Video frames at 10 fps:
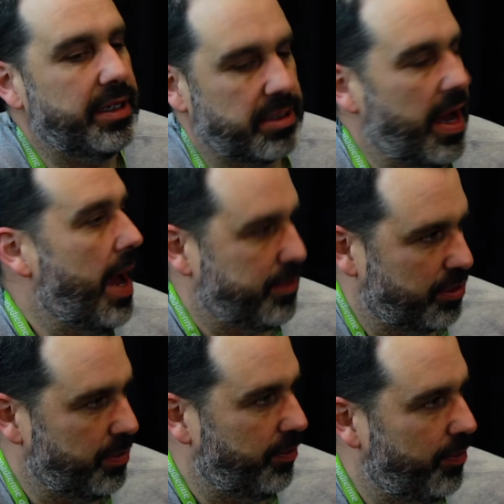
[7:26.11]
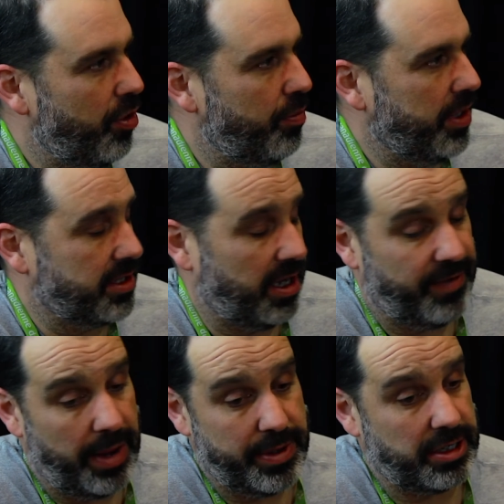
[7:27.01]
some apps from my phone because I
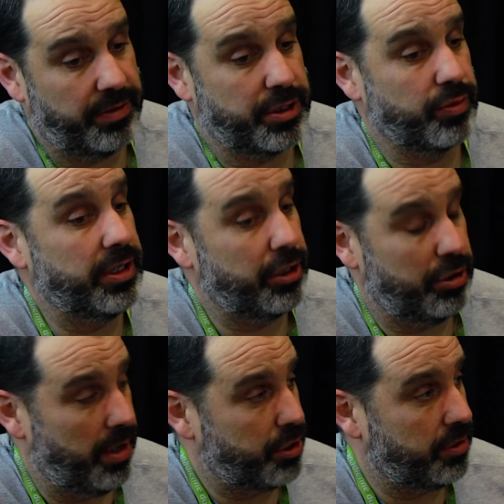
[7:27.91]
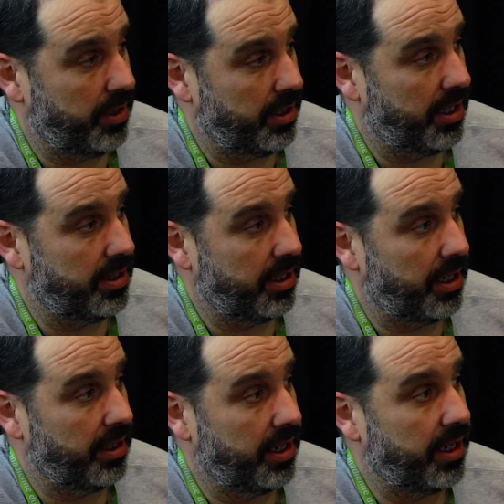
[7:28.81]
found myself just reading too much of it and
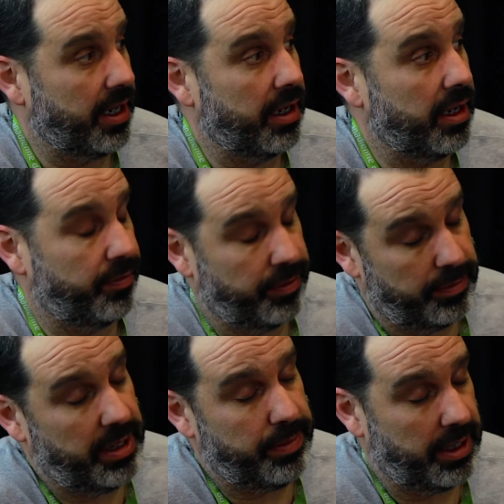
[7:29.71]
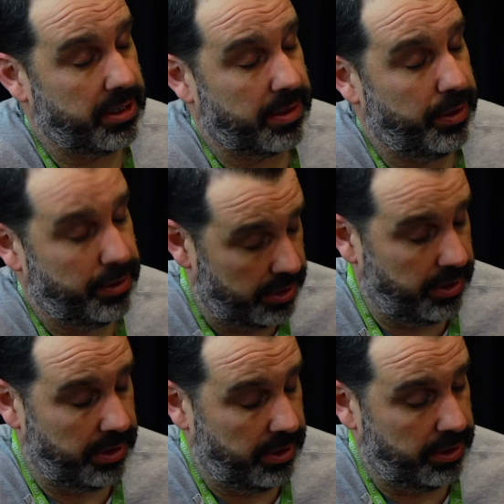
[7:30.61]
thinking and for me being someone who's
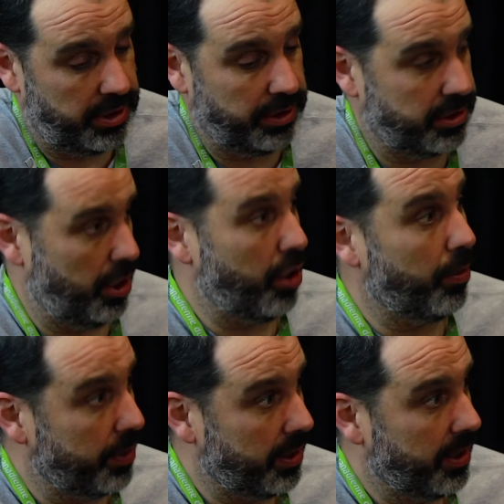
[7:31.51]
deals in hope,